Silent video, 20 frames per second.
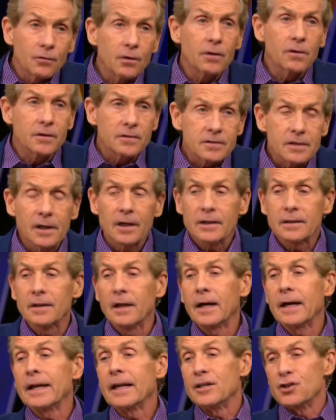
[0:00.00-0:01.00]
to the
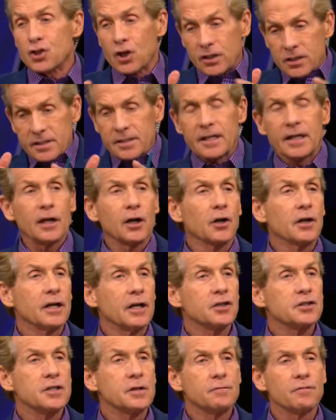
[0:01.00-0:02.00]
sideline, and Jason Garrett
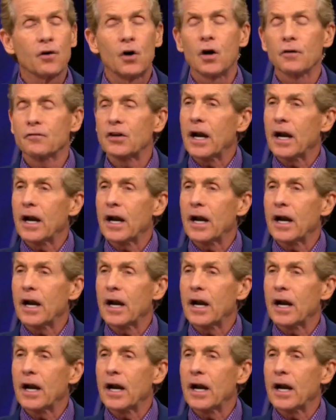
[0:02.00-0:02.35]
gets involved.